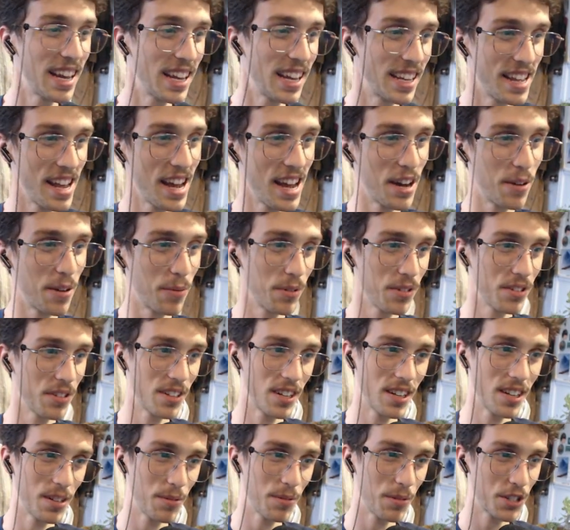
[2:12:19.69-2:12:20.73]
Yeah,
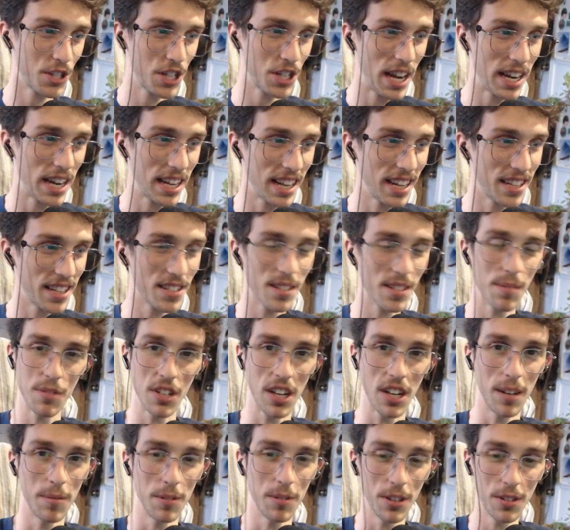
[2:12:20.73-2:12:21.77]
we'll chat again
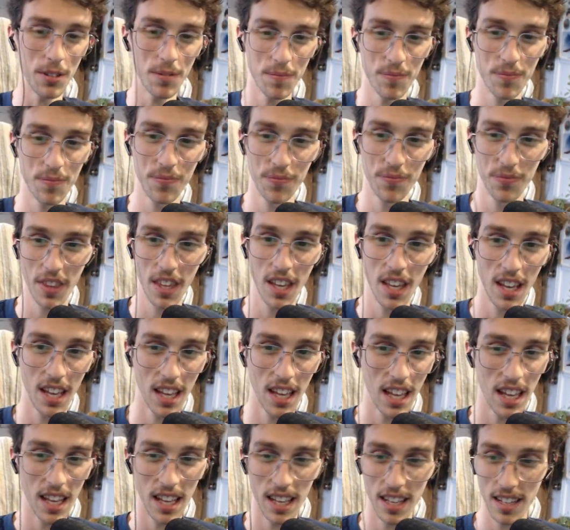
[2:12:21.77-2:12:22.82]
sometime, dude.
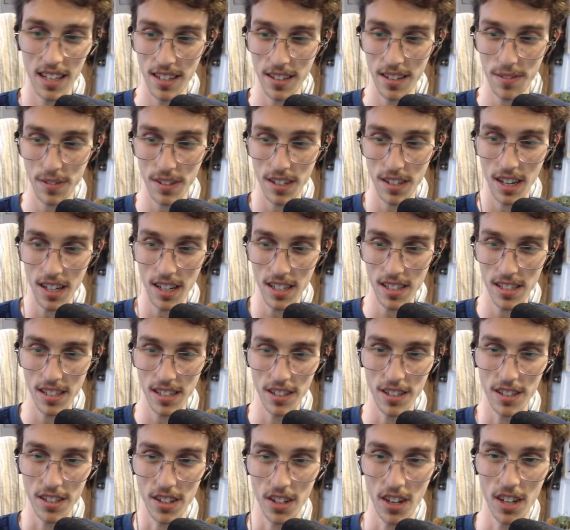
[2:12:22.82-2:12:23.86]
Forgot
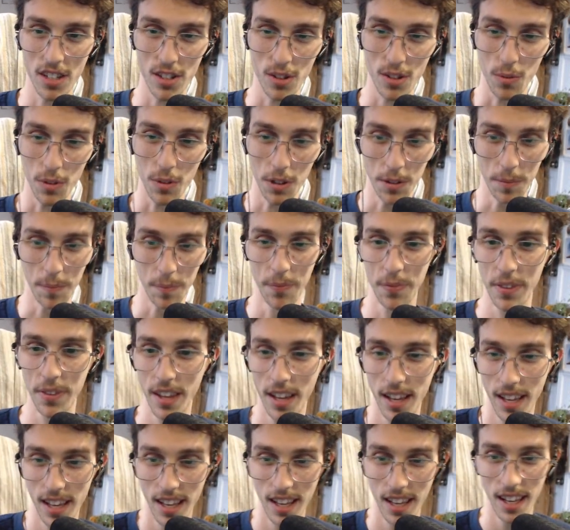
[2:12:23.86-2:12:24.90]
you're across the world.
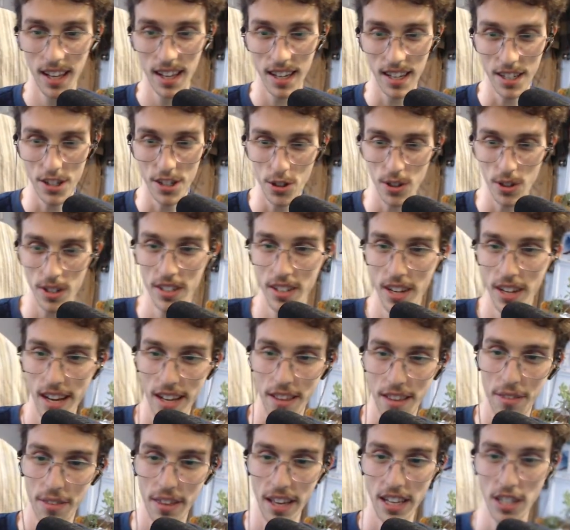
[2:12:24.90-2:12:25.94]
Enjoy your
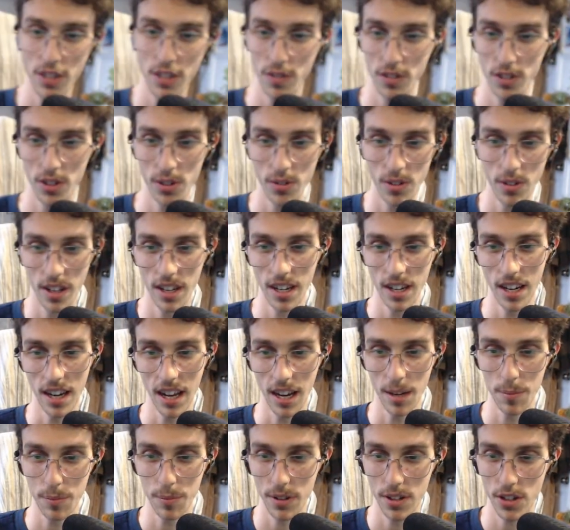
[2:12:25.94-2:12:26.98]
night. Thanks for tuning in. I
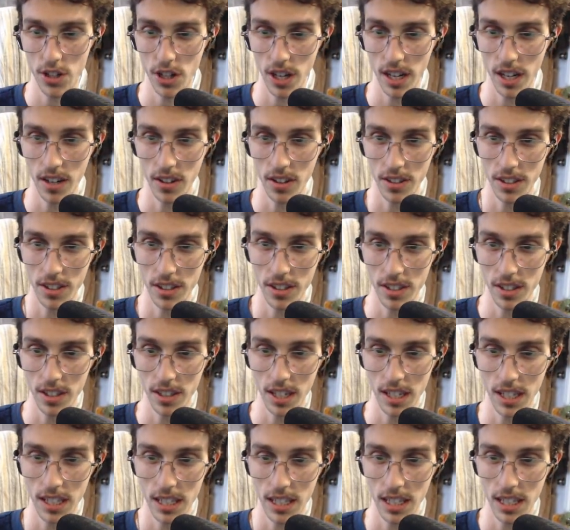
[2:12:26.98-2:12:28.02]
appreciate all
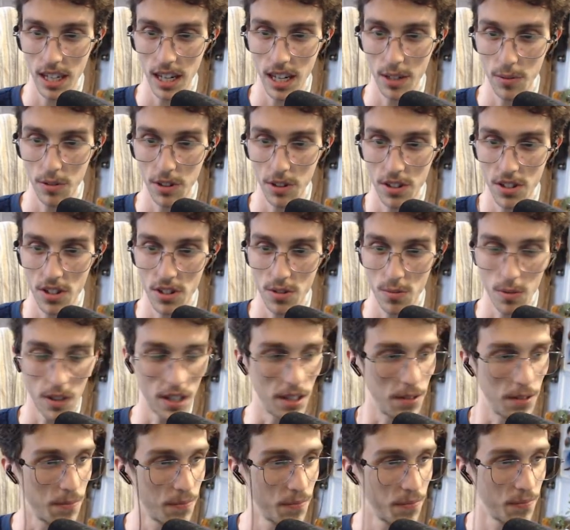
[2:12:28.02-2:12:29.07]
your kind words as
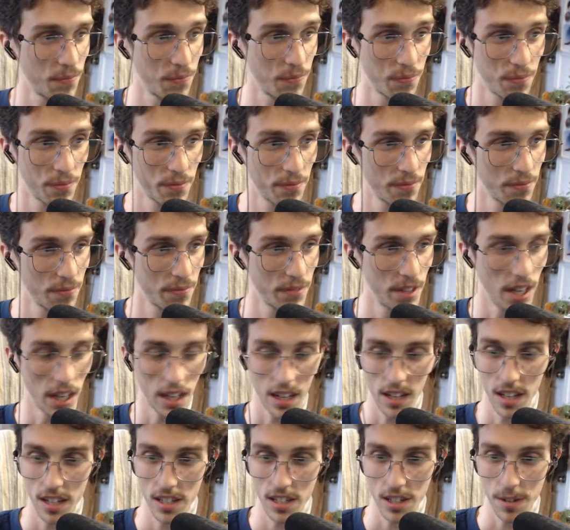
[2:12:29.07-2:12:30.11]
well. Take
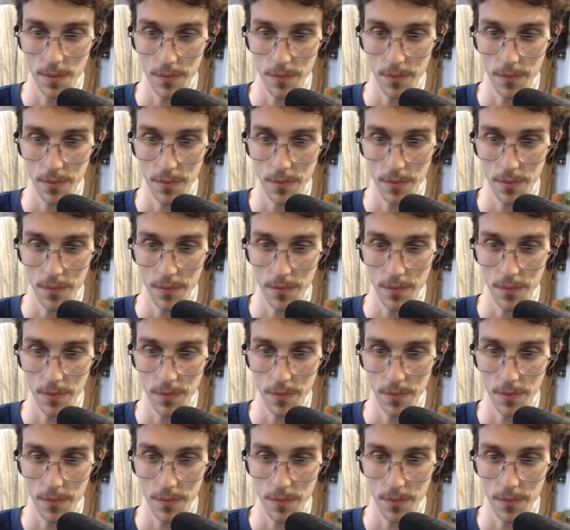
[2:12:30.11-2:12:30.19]
it easy.